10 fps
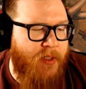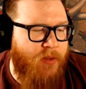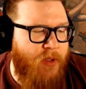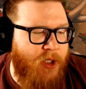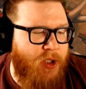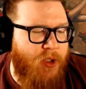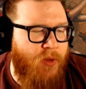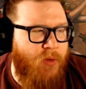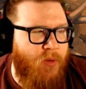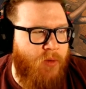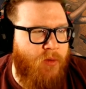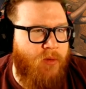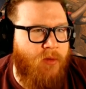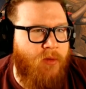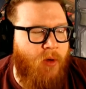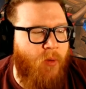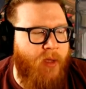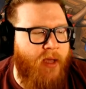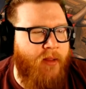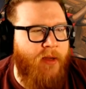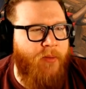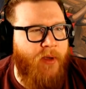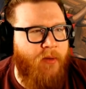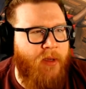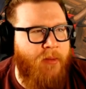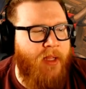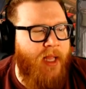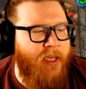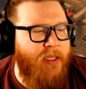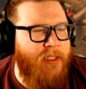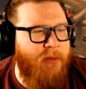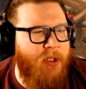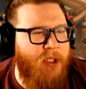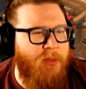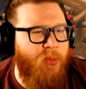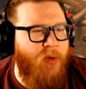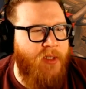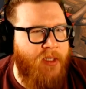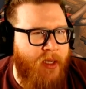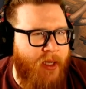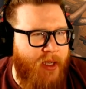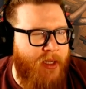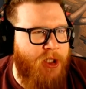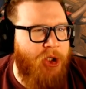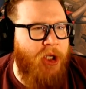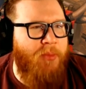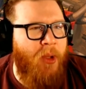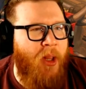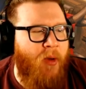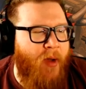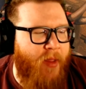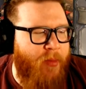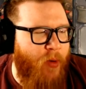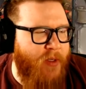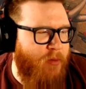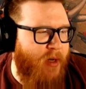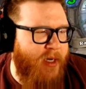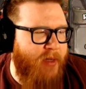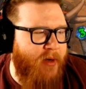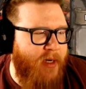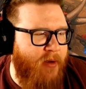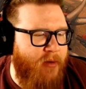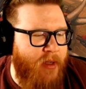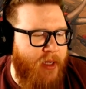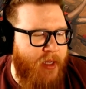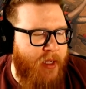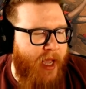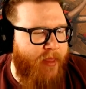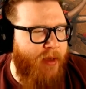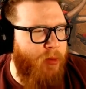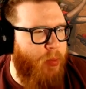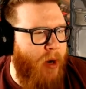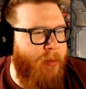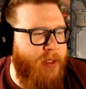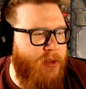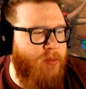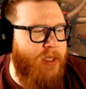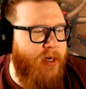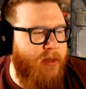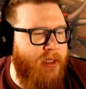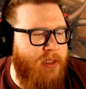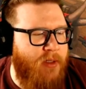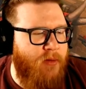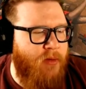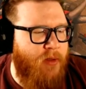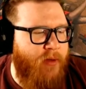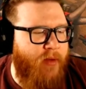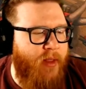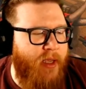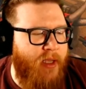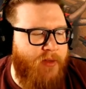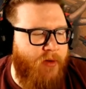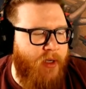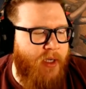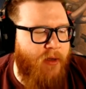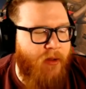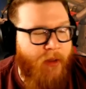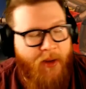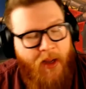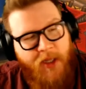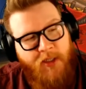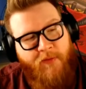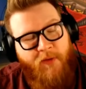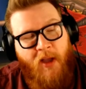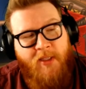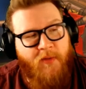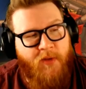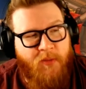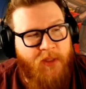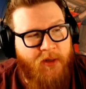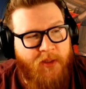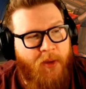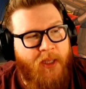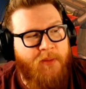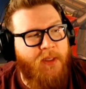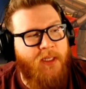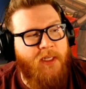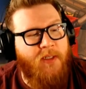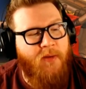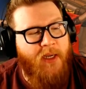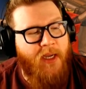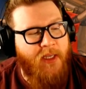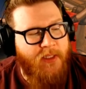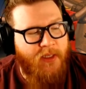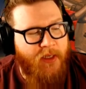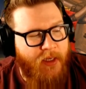soonish, too. Oh, yeah, there we go. Give me the lackeys. Give me the cheap boys. Cheap, low-health boys are what I need right now. I think we'll probably Doomsayer this, too. If nothing else, for a heal. I mean, actually, Frost Nova Doomsayer is a possibility, too, I guess.